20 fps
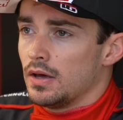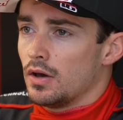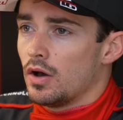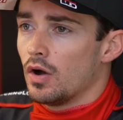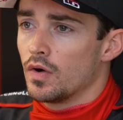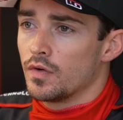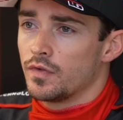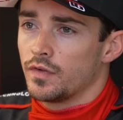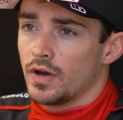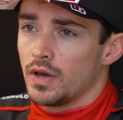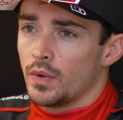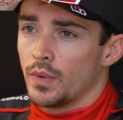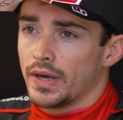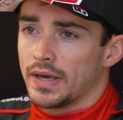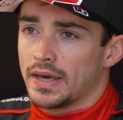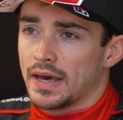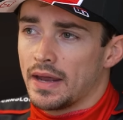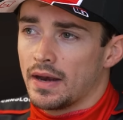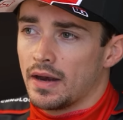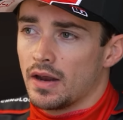Hopefully, we
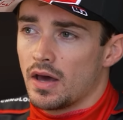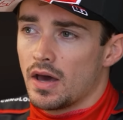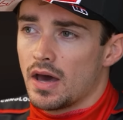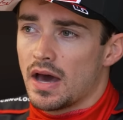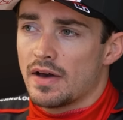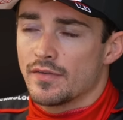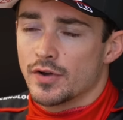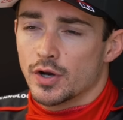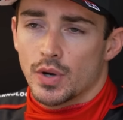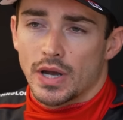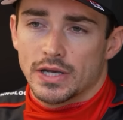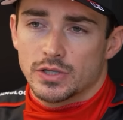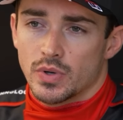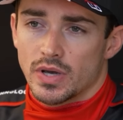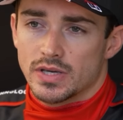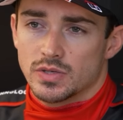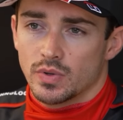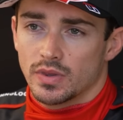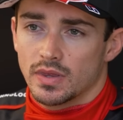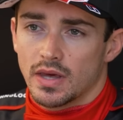can have a great
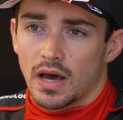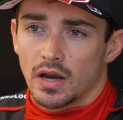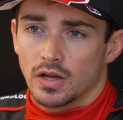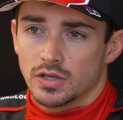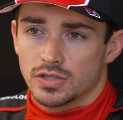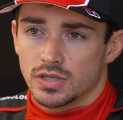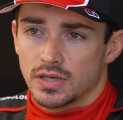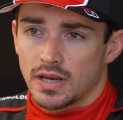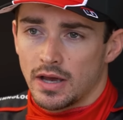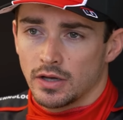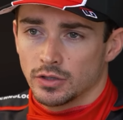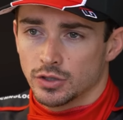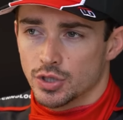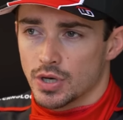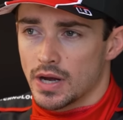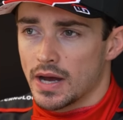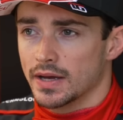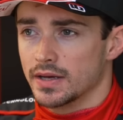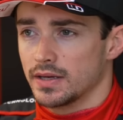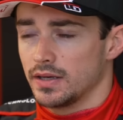race with Carlos today on
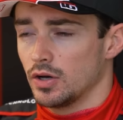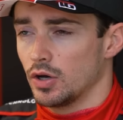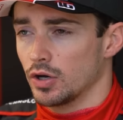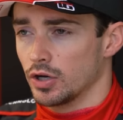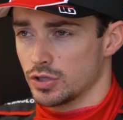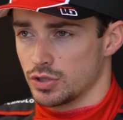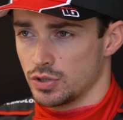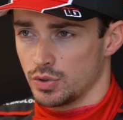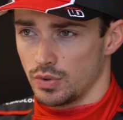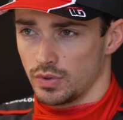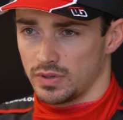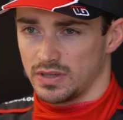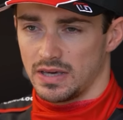track in order to